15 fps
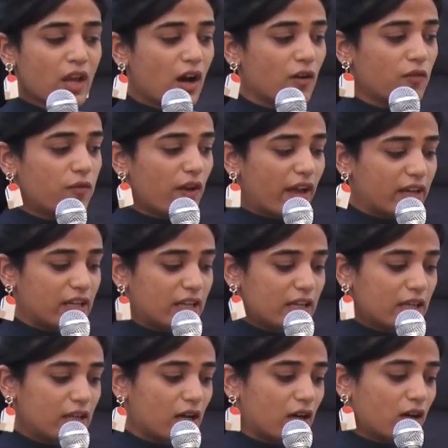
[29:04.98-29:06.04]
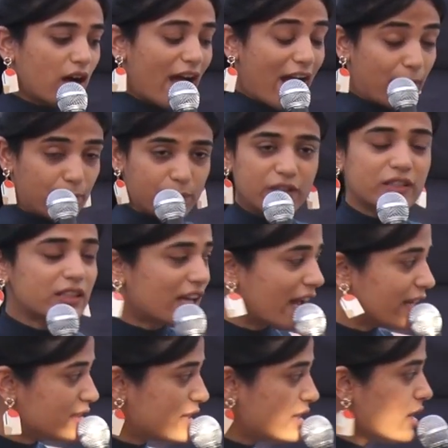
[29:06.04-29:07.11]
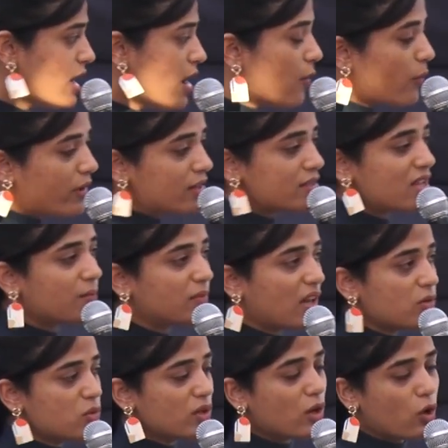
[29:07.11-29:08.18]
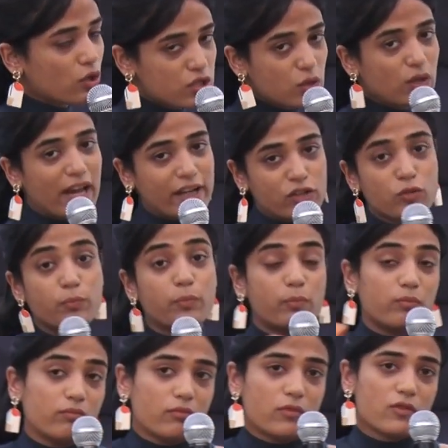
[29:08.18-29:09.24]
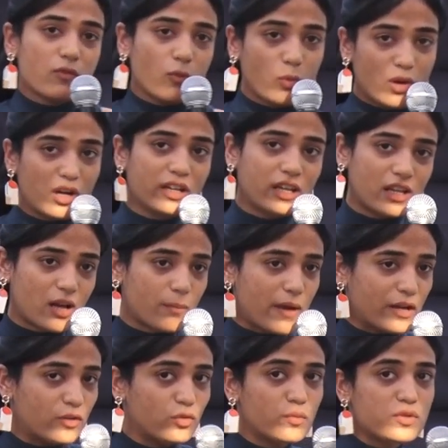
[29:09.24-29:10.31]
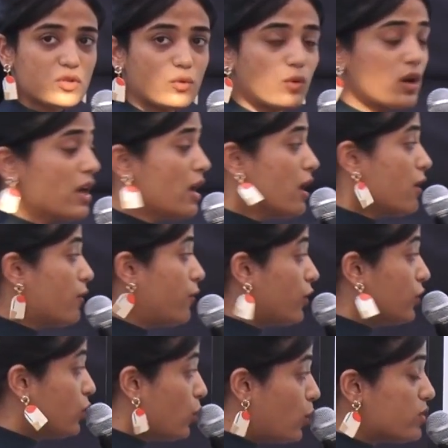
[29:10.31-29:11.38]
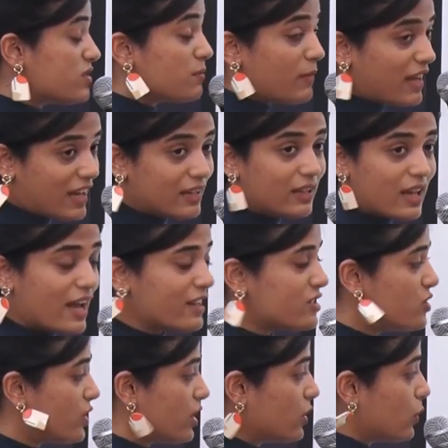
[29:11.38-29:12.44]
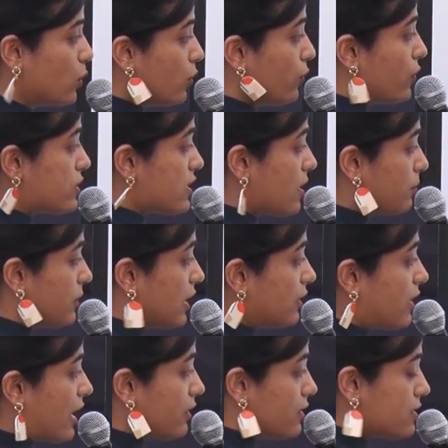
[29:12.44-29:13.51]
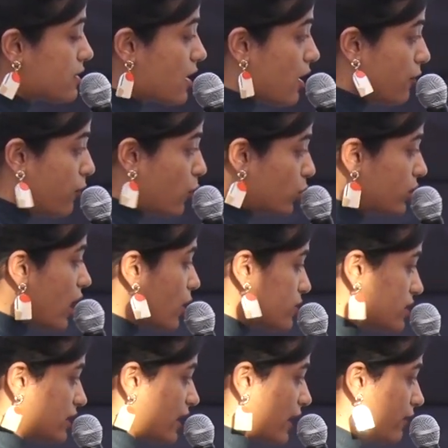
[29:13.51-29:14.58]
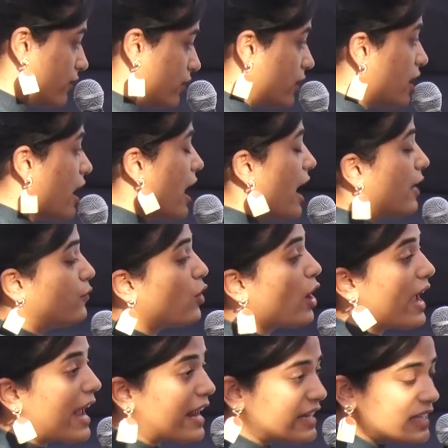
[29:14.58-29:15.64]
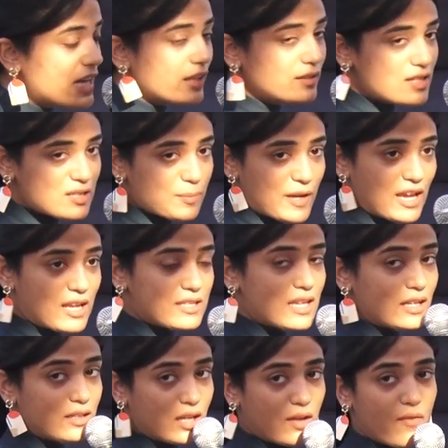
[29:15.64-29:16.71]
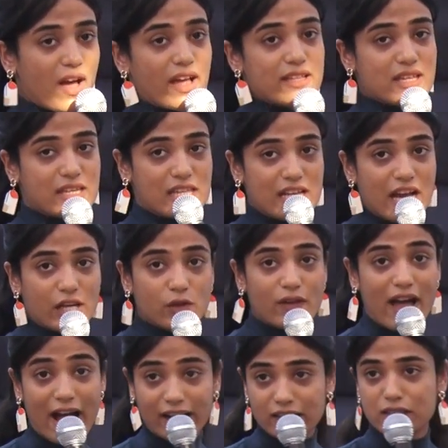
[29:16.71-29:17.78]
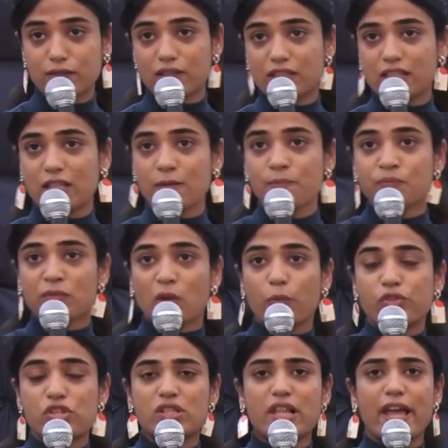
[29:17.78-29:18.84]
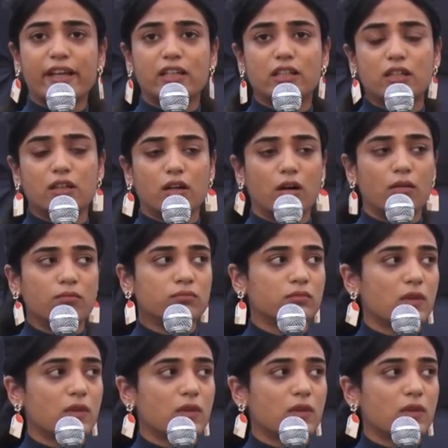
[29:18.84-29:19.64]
a very ambient lighting. Whereas sometimes we also like to work in our bedroom. So for those main lights, you can go for something that is a 4000 Kelvin. And for any other space that requires any kind of activity, which is like a